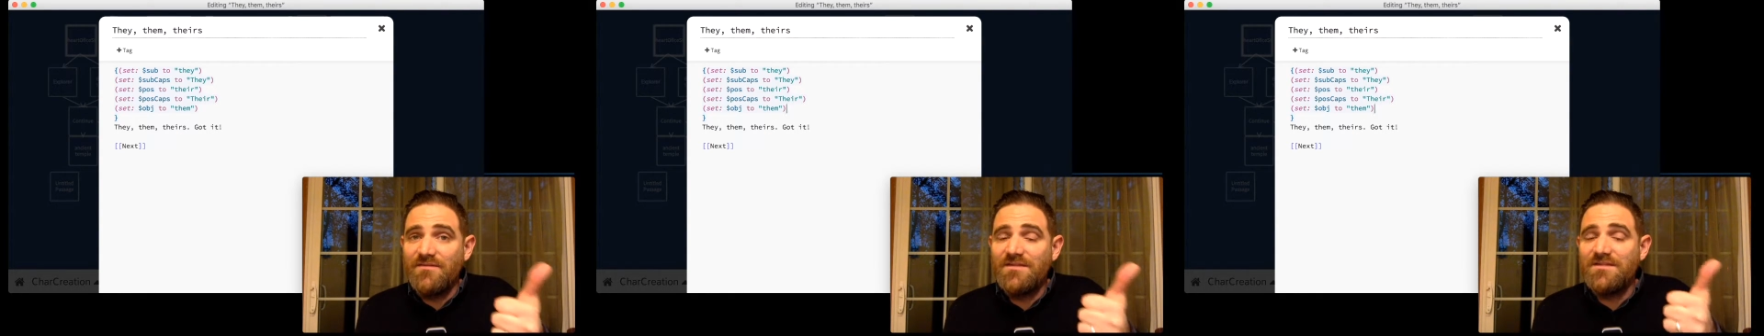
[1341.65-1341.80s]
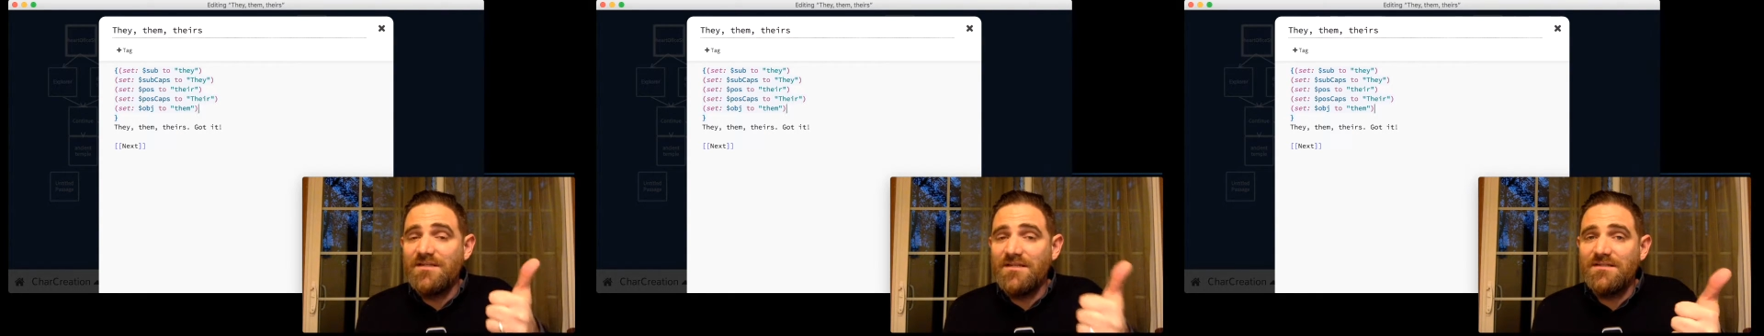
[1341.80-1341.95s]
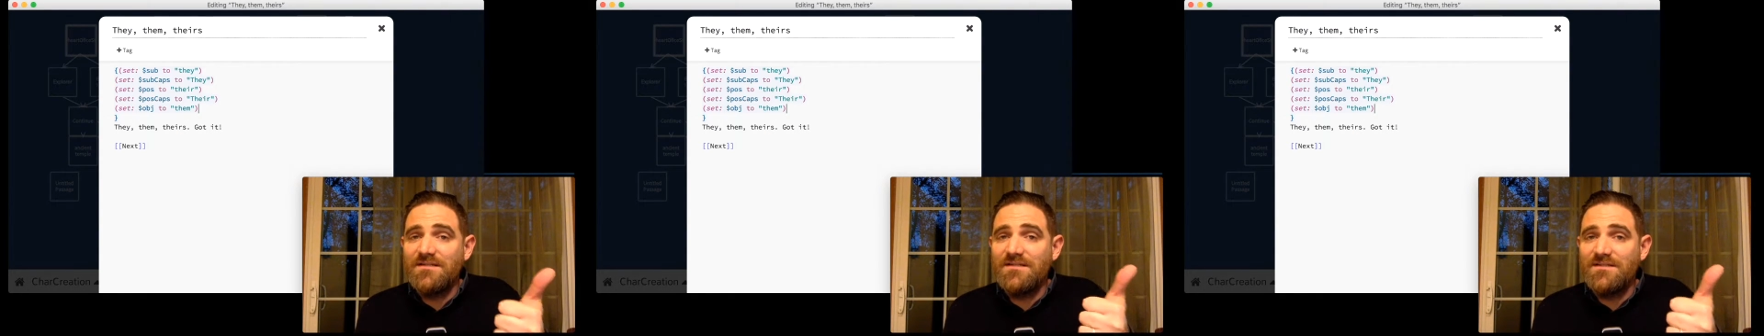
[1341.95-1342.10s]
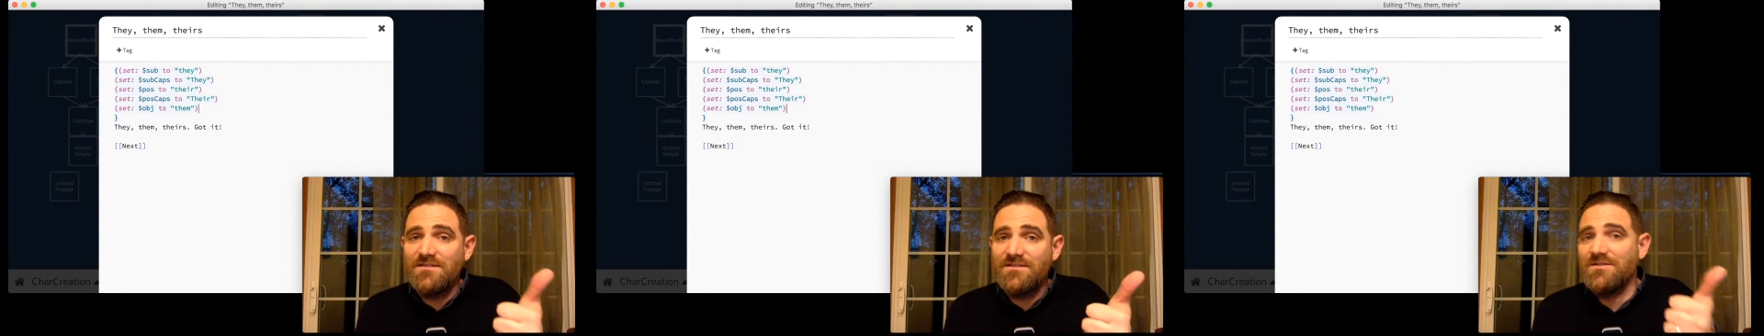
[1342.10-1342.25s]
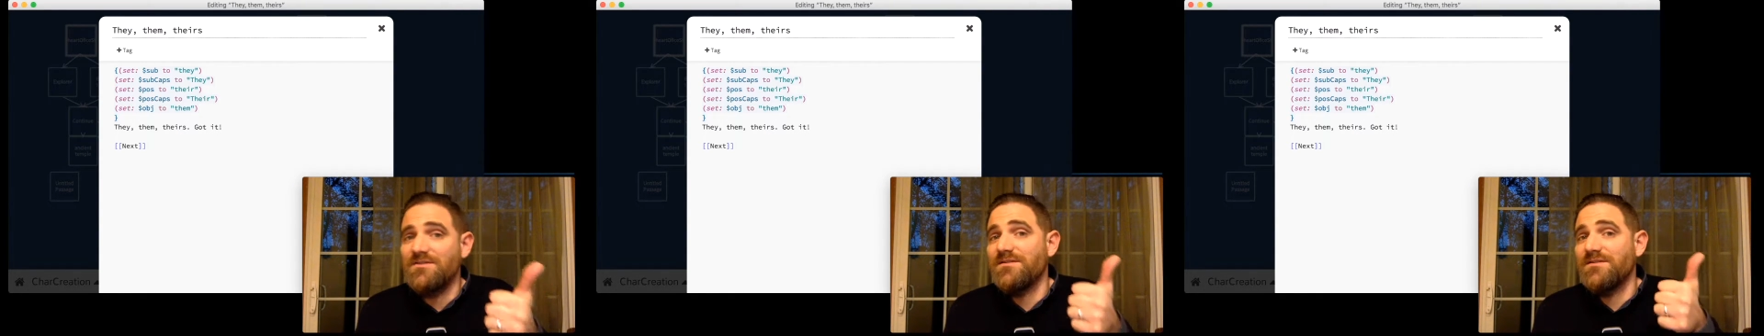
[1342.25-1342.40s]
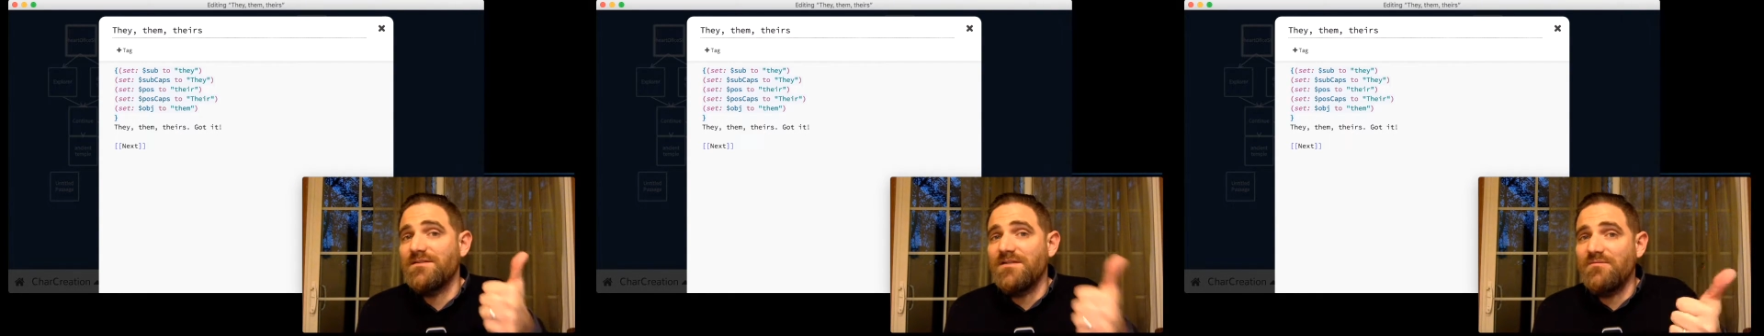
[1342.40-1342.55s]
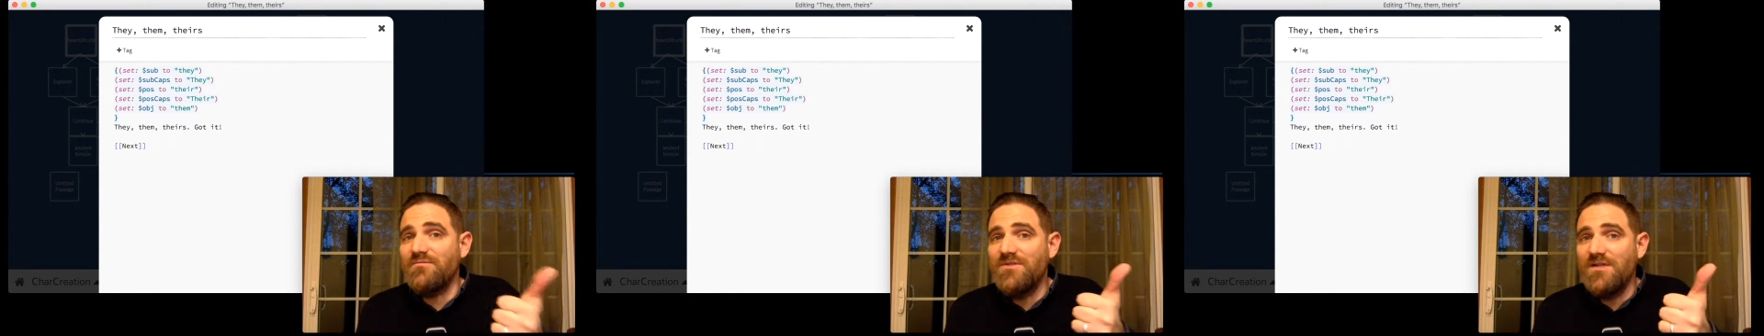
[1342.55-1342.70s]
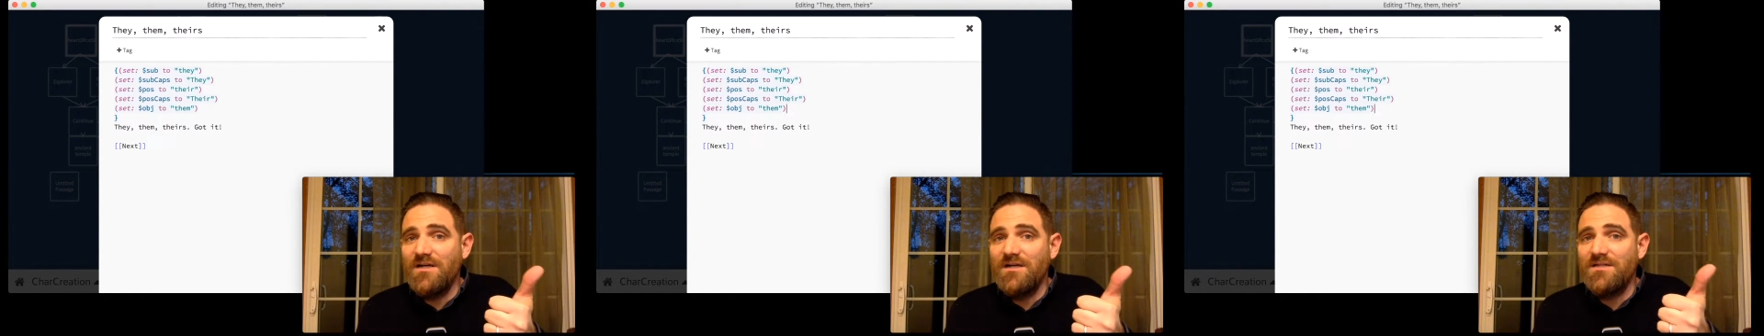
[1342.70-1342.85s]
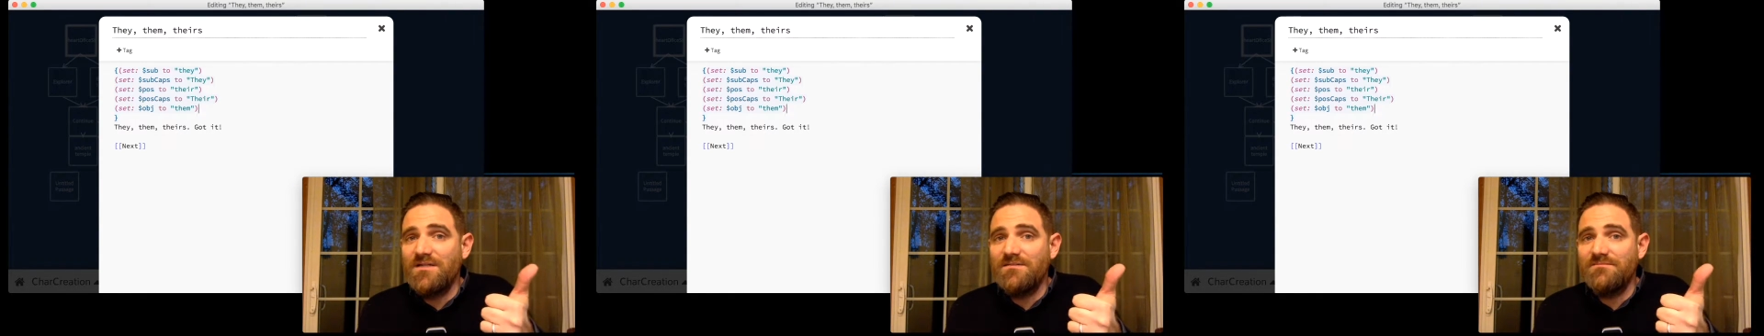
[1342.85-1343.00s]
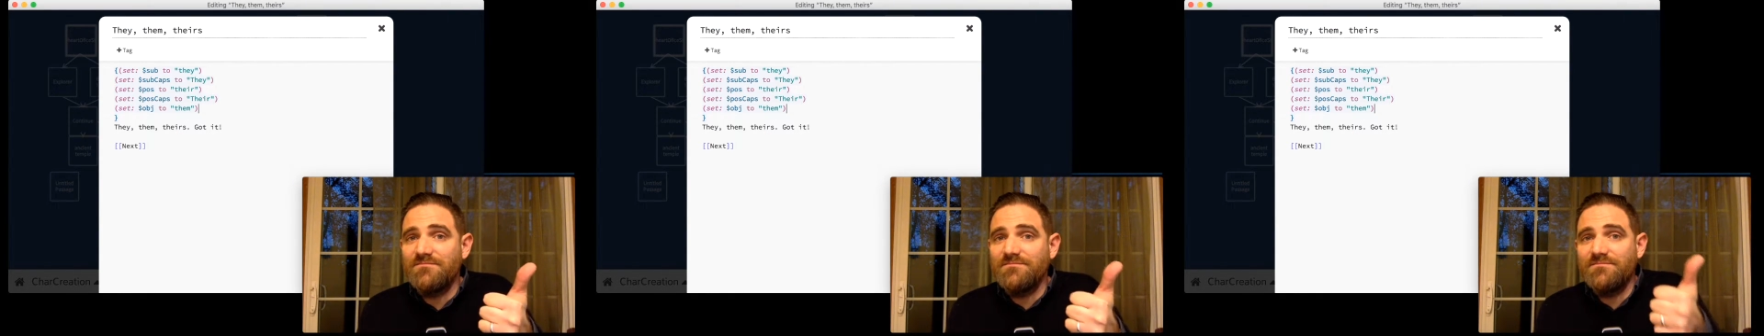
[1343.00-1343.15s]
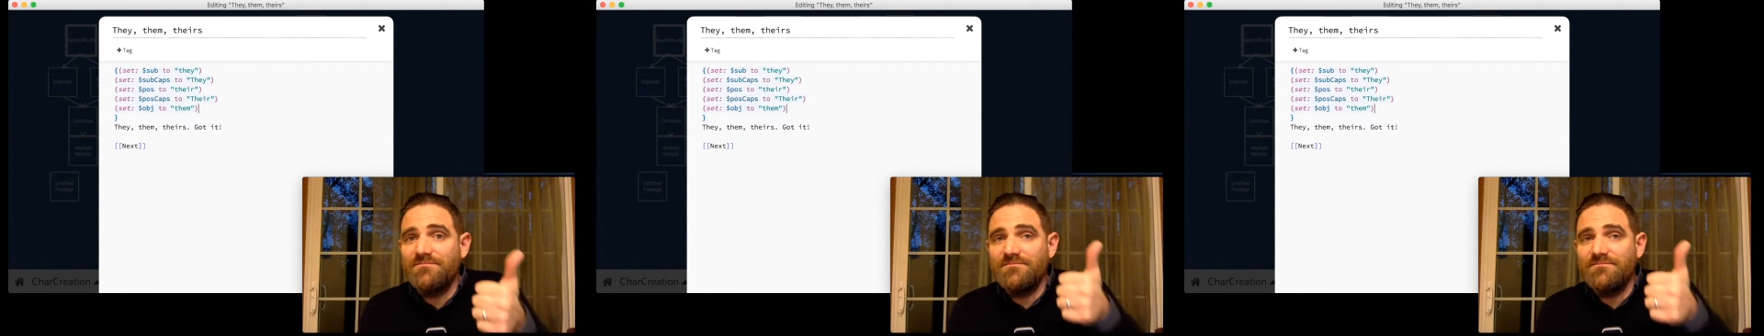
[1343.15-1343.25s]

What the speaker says: the sentence and are the subject.